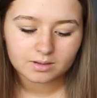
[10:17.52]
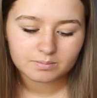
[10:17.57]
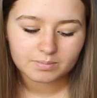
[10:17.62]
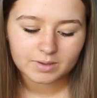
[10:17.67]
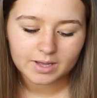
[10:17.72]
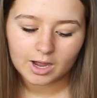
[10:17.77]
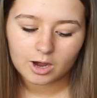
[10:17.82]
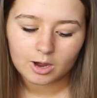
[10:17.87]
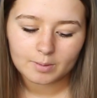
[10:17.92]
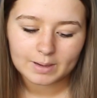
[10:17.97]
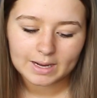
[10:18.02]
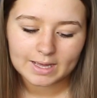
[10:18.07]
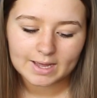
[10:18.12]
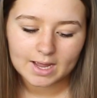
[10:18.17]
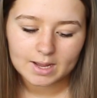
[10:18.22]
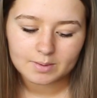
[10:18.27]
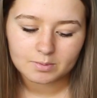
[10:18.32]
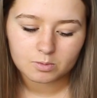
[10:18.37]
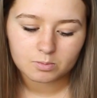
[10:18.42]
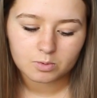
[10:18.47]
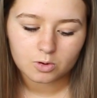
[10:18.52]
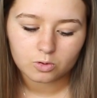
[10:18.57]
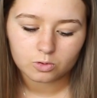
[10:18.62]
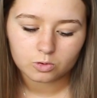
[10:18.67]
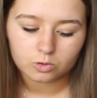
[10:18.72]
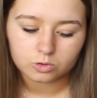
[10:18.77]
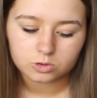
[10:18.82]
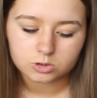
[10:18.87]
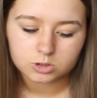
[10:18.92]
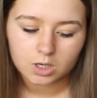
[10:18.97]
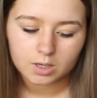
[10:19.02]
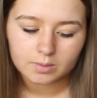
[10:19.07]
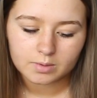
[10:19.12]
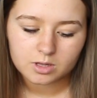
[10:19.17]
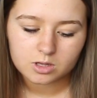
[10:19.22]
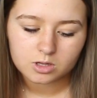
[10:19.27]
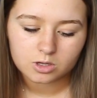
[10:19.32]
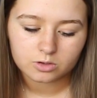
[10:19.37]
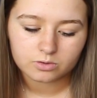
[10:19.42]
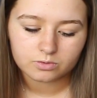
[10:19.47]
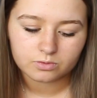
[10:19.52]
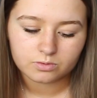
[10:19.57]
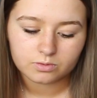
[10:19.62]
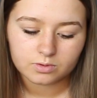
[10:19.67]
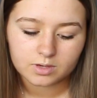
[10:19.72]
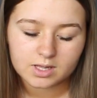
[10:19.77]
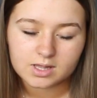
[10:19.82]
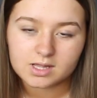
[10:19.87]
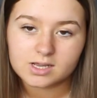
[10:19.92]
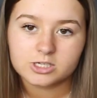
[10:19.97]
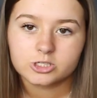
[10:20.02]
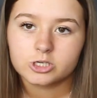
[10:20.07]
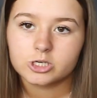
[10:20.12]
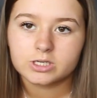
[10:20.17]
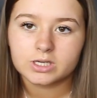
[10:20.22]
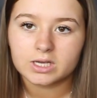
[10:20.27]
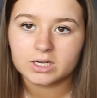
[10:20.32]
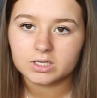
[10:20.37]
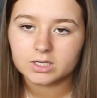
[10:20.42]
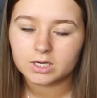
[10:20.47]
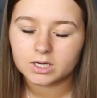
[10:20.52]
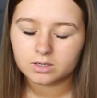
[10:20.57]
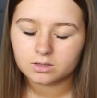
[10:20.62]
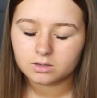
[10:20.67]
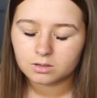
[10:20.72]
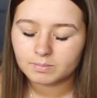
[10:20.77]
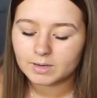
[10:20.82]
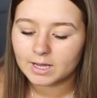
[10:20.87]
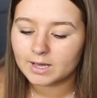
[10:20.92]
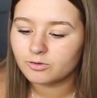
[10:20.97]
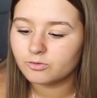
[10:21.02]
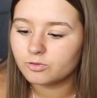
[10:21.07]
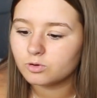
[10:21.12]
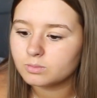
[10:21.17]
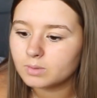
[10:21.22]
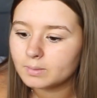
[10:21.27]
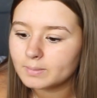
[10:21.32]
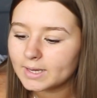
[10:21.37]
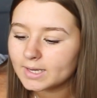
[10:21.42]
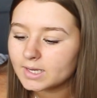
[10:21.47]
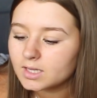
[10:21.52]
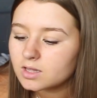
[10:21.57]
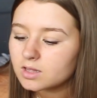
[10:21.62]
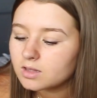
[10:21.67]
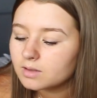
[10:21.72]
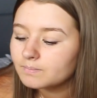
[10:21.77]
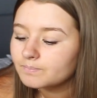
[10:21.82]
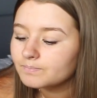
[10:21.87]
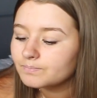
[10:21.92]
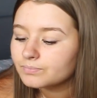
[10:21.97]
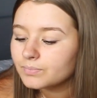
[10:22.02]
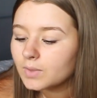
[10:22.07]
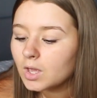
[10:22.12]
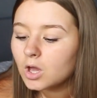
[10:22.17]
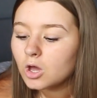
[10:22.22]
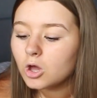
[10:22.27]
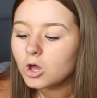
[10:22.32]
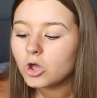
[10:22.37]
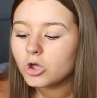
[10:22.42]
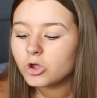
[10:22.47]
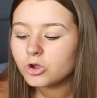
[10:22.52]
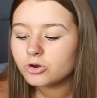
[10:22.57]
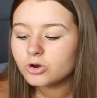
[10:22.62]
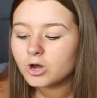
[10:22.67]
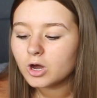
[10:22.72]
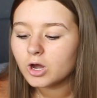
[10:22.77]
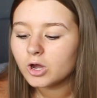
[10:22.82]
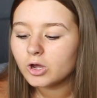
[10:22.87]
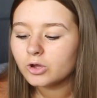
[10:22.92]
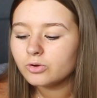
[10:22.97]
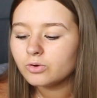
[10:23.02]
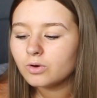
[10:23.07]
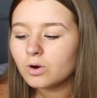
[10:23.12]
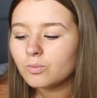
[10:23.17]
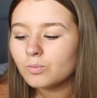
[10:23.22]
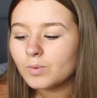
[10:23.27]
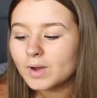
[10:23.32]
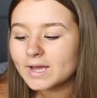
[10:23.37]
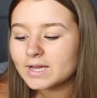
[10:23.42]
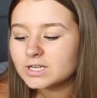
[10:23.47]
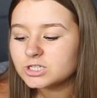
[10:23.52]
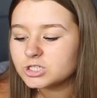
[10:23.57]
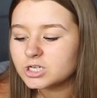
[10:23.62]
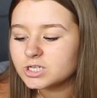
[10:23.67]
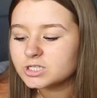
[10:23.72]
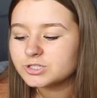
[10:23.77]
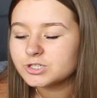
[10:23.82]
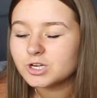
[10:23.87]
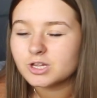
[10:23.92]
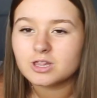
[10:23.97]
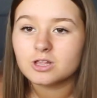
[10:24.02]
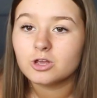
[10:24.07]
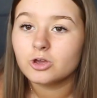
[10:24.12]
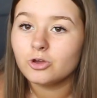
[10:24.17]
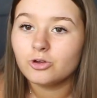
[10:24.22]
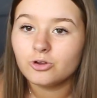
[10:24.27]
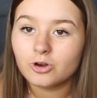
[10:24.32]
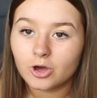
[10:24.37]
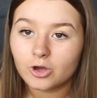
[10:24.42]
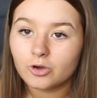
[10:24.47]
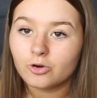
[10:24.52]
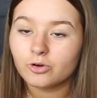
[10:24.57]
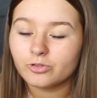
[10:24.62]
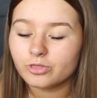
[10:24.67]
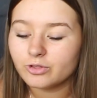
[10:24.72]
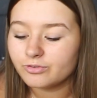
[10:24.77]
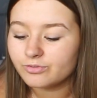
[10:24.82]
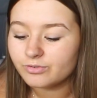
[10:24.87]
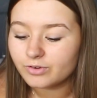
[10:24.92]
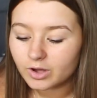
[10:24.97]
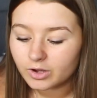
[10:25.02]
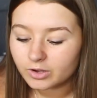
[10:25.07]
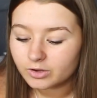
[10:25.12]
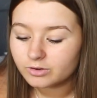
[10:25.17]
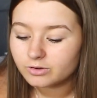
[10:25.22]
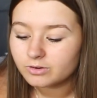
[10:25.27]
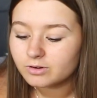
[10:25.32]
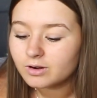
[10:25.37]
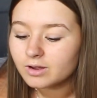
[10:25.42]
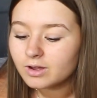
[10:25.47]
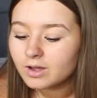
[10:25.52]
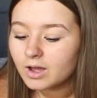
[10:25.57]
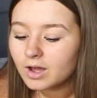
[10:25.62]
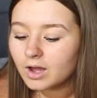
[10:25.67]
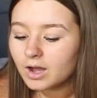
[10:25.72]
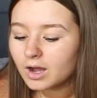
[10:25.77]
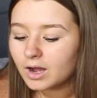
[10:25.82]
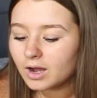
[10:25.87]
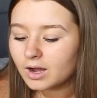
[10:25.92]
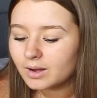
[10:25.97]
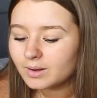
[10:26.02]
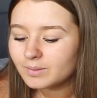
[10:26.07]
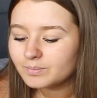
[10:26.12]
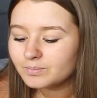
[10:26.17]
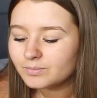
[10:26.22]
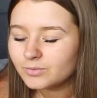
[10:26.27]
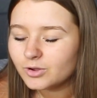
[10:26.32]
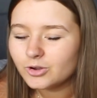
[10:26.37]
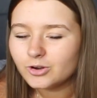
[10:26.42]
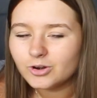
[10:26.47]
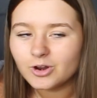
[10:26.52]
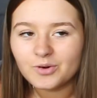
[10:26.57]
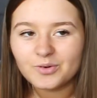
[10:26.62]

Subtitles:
But yeah, I play 8 Ball Pool all the time. It's literally addicting. Play it with all my mates. Uno, which is just Uno on the phone. Uno on the phone.